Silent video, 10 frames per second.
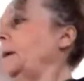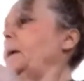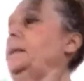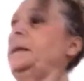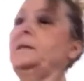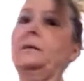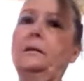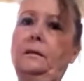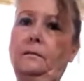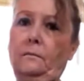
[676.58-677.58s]
And these are
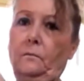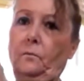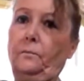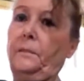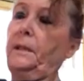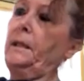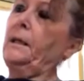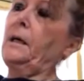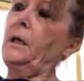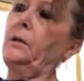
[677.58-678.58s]
the
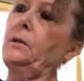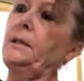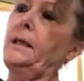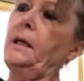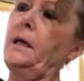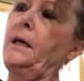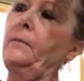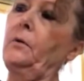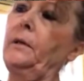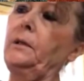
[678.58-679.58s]
colors that I
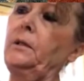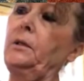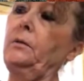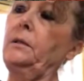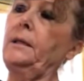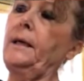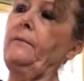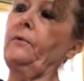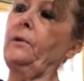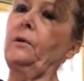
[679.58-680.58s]
am going to do
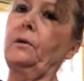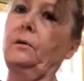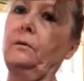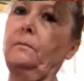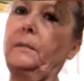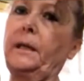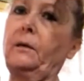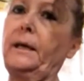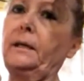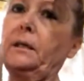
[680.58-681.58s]
today for my
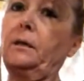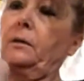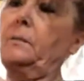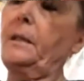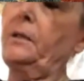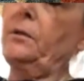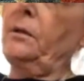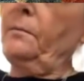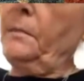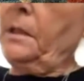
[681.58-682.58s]
granddaughter's
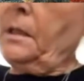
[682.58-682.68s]
bedroom.